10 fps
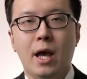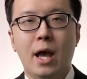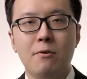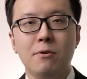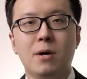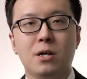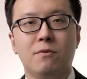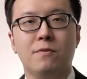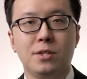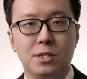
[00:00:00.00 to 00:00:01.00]
Harry
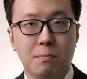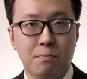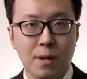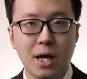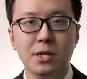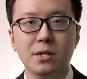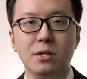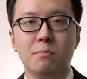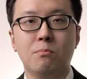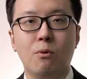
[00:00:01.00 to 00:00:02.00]
Markowitz
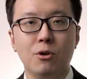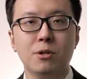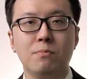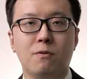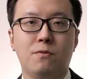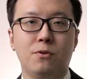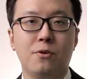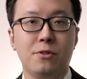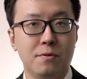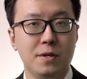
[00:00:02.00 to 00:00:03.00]
pioneered modern portfolio
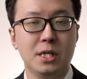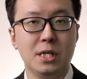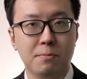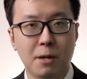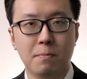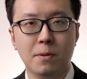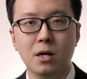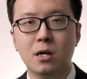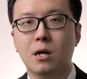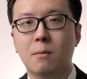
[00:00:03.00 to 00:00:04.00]
theory in his paper
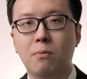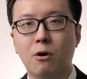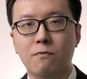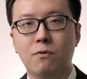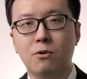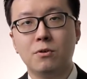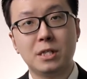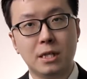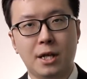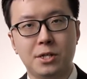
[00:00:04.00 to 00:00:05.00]
Portfolio
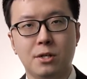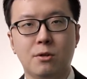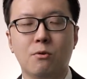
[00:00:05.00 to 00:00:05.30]
Selection,